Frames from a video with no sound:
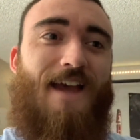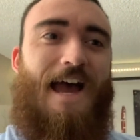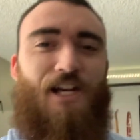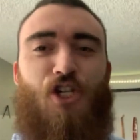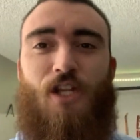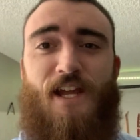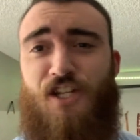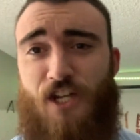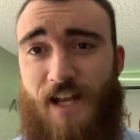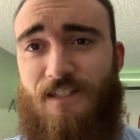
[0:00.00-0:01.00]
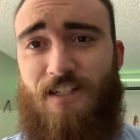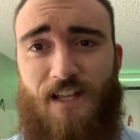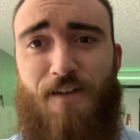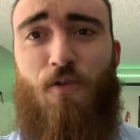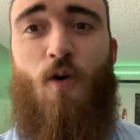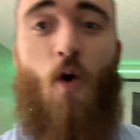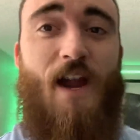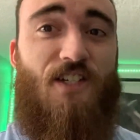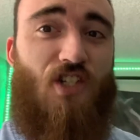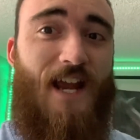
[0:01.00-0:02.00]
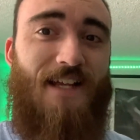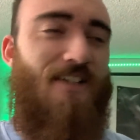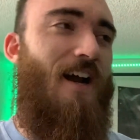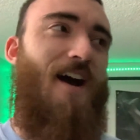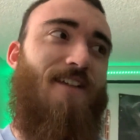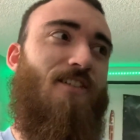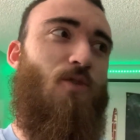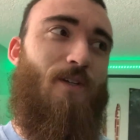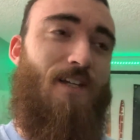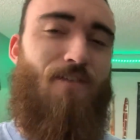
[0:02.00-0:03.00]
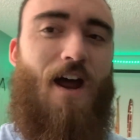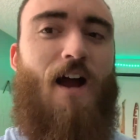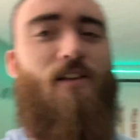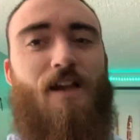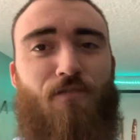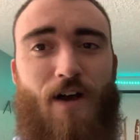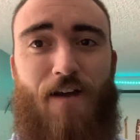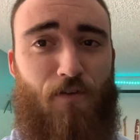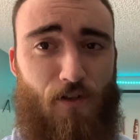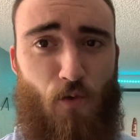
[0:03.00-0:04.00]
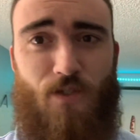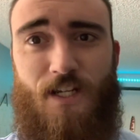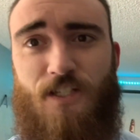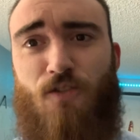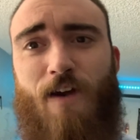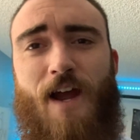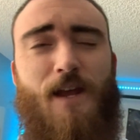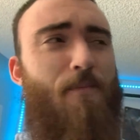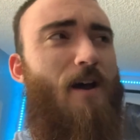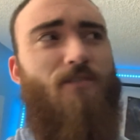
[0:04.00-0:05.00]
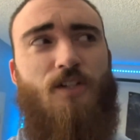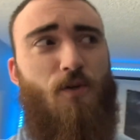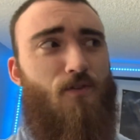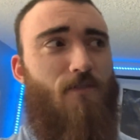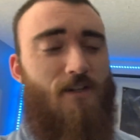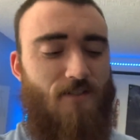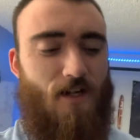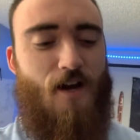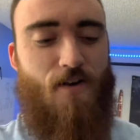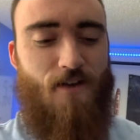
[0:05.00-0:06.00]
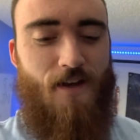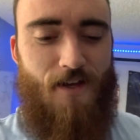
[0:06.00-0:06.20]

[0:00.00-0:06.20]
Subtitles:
actually at Chance's level or has Chance gotten to an even higher level after losing to Ryan about 2 or 3 years ago.